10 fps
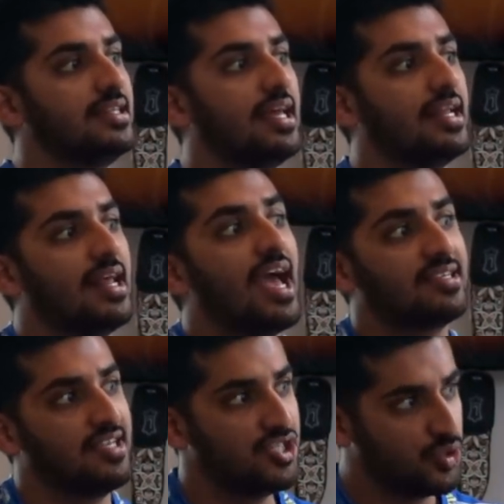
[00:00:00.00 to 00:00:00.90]
and then it
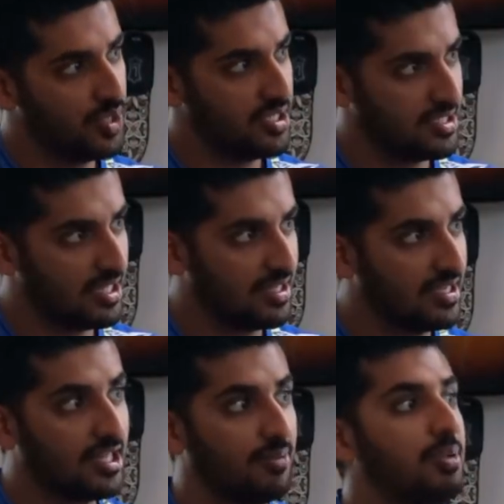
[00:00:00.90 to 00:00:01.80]
accentuates
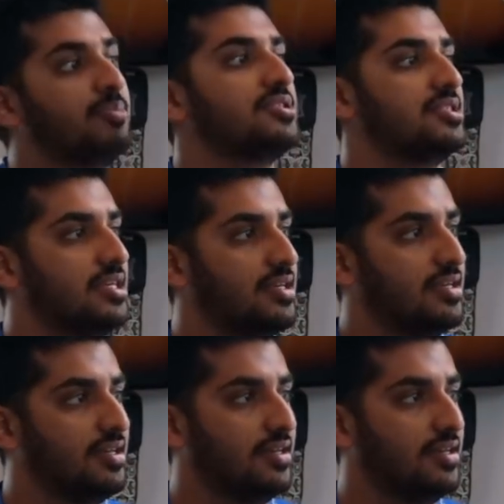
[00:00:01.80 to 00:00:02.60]
that thing that people see.